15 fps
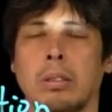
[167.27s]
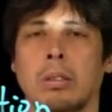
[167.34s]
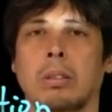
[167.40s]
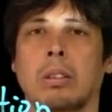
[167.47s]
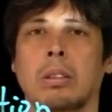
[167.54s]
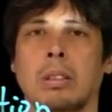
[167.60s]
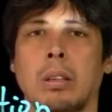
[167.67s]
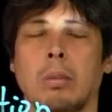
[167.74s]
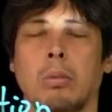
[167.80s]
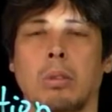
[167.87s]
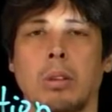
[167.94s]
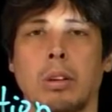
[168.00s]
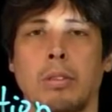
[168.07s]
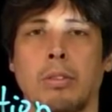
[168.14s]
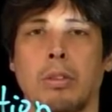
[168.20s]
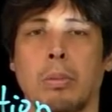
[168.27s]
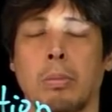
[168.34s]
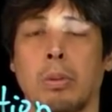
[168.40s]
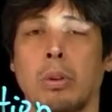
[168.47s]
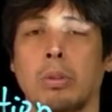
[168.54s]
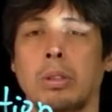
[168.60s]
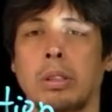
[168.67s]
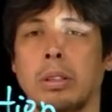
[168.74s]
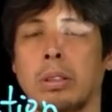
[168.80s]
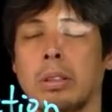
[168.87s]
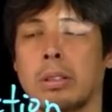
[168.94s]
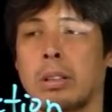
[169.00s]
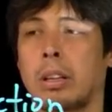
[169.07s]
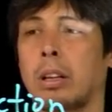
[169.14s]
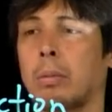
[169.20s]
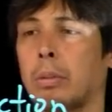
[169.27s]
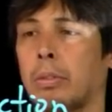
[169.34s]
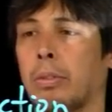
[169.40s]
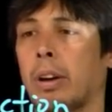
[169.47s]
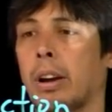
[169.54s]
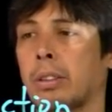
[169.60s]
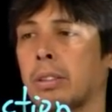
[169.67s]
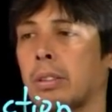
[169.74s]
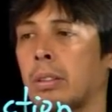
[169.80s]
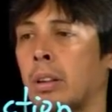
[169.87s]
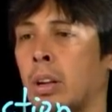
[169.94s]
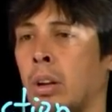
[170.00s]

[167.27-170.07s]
so let's say we're looking for a protein in the soluble fraction,